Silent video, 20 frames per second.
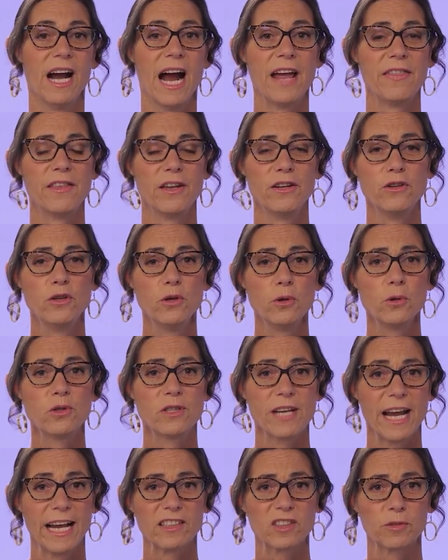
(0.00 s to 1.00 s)
And the new
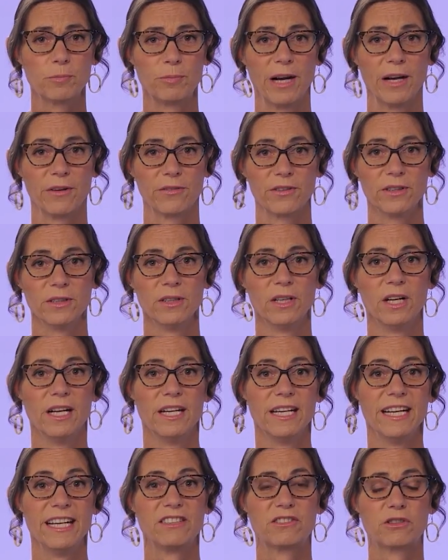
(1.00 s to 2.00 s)
test browser
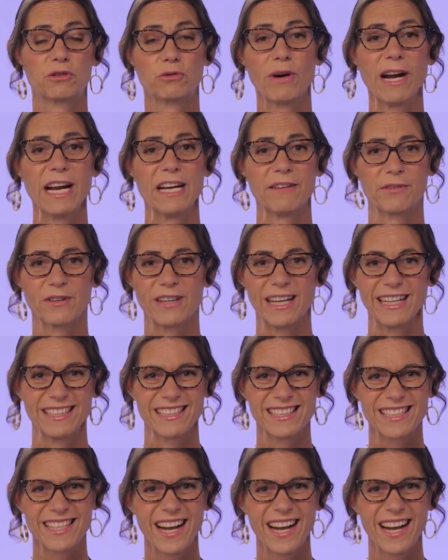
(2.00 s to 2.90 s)
is great for that